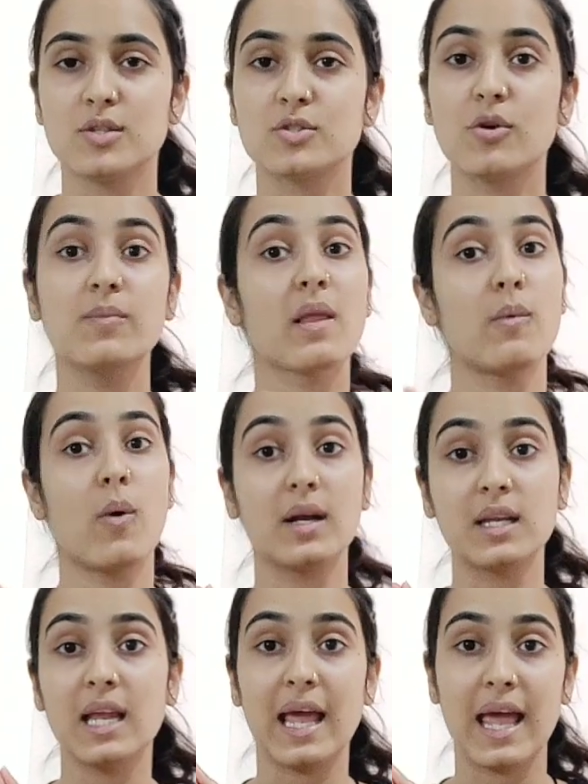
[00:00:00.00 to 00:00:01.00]
So
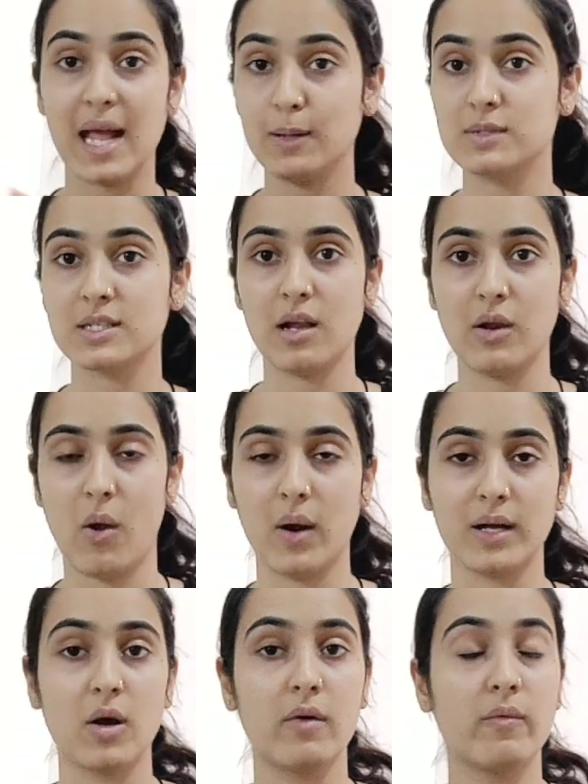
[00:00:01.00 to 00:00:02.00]
water helps a
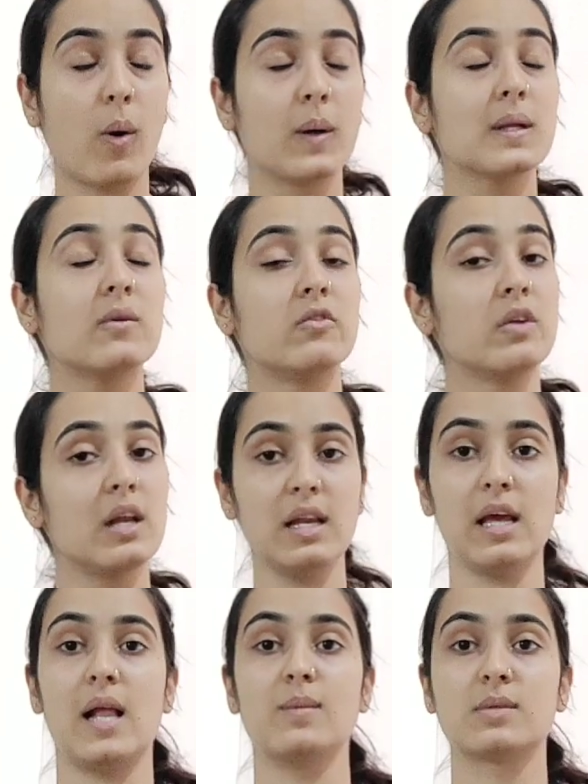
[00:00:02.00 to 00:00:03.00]
lot. Water really
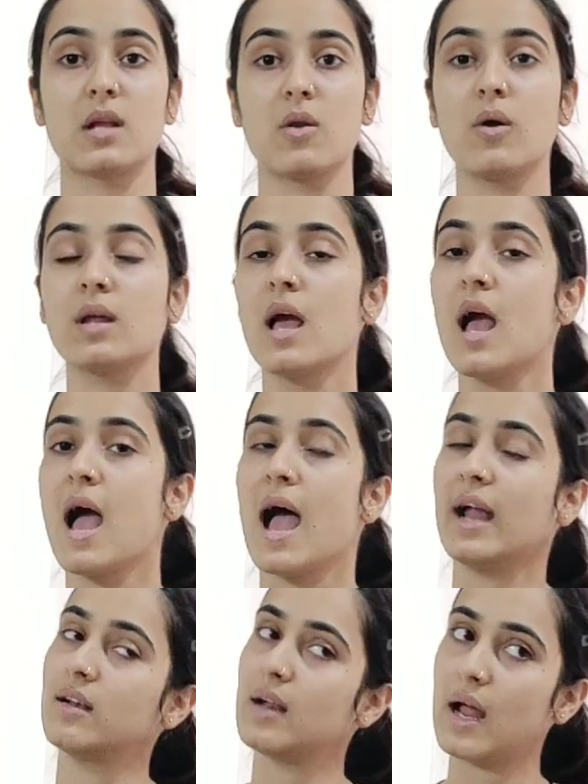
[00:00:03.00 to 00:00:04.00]
helps a lot.
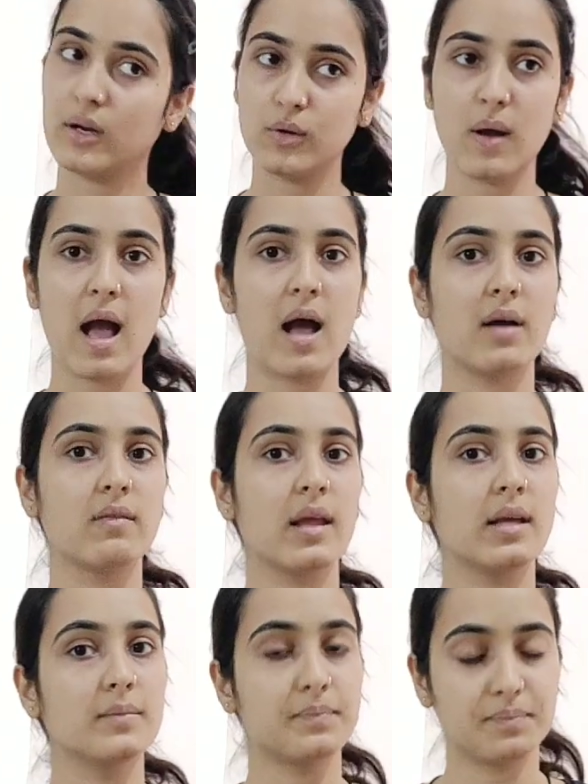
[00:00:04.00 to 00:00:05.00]
I try to have
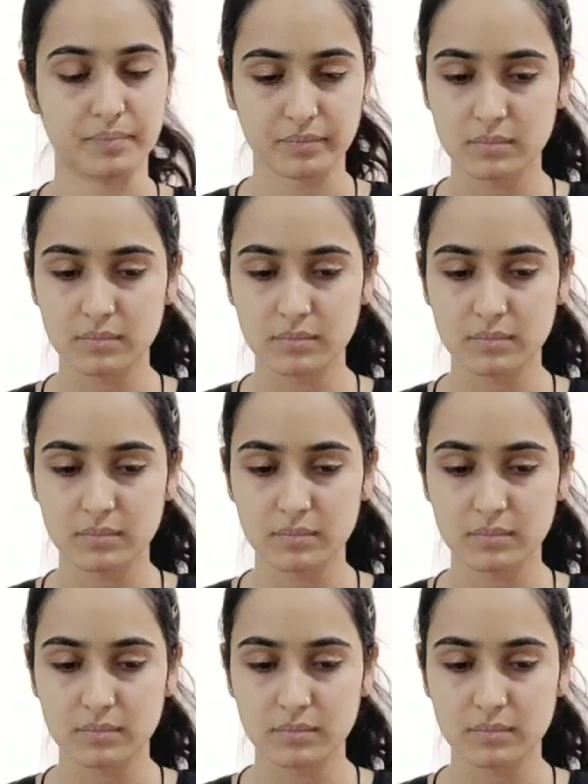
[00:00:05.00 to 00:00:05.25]
like